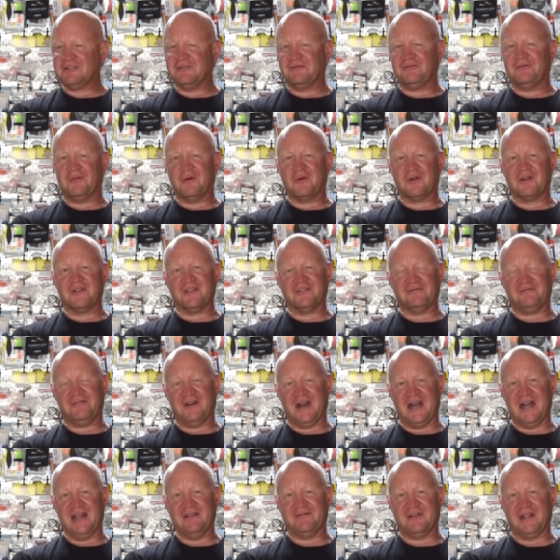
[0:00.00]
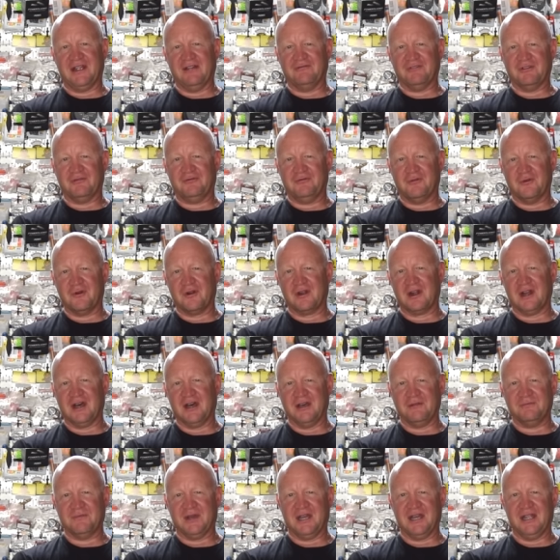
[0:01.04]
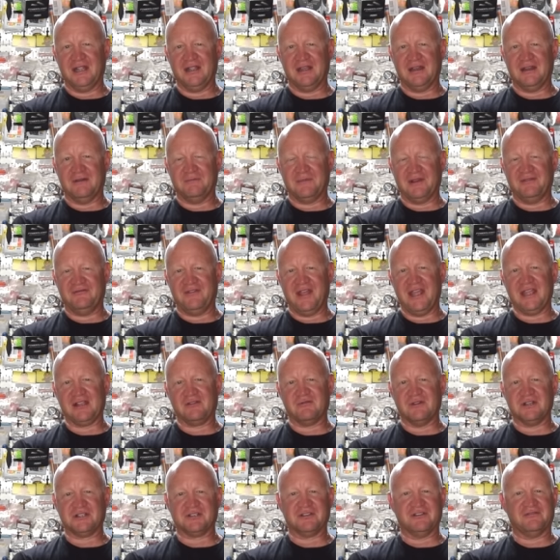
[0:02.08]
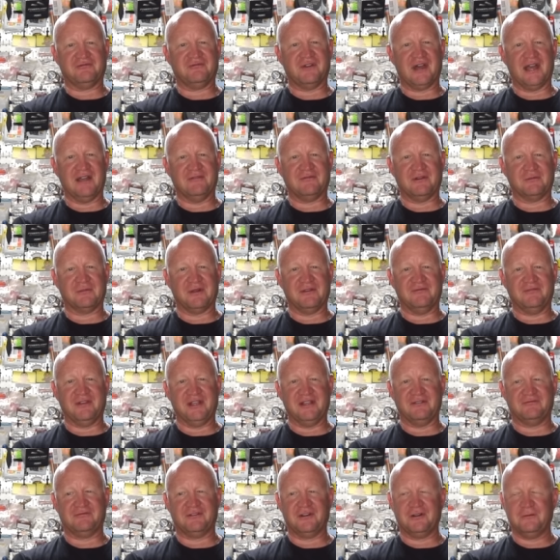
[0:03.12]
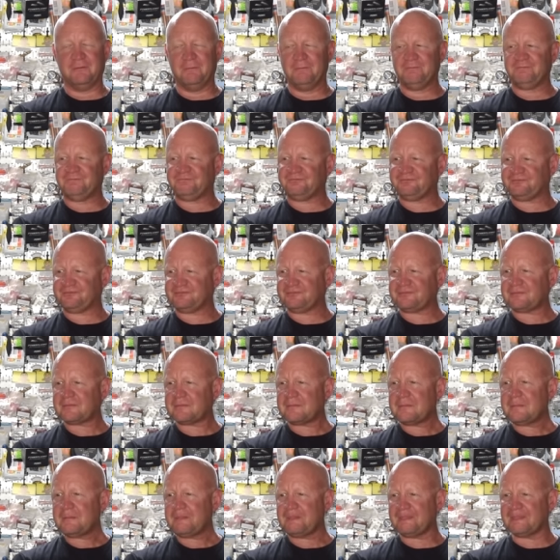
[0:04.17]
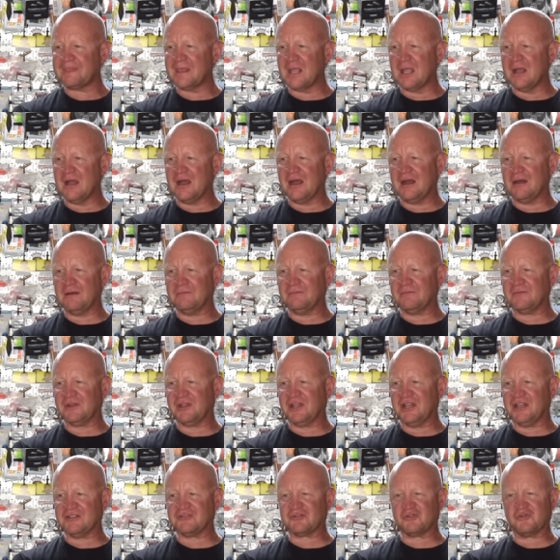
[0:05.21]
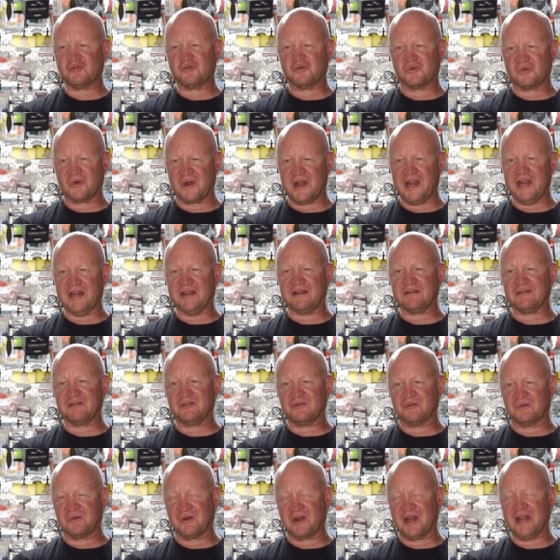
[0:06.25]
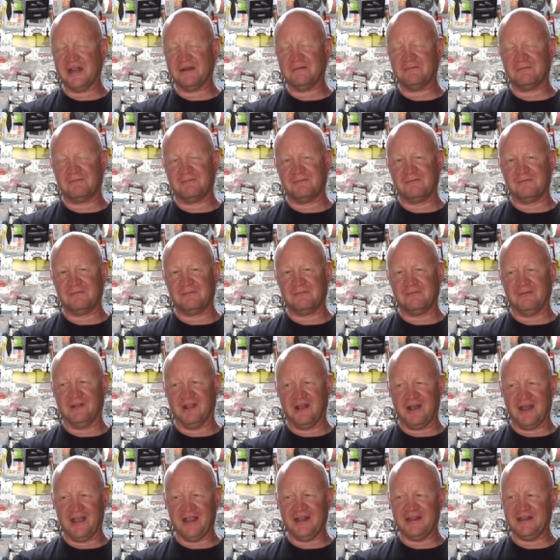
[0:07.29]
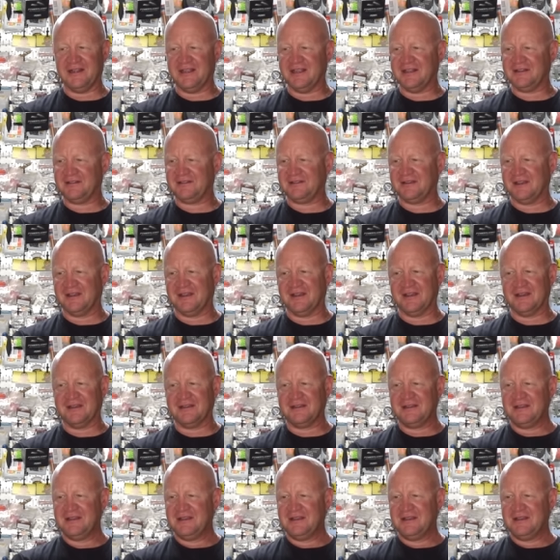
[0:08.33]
the 4 and the 5. I have the 4 on my my Vanquish and the 5 on my Vanford. And it's great line. It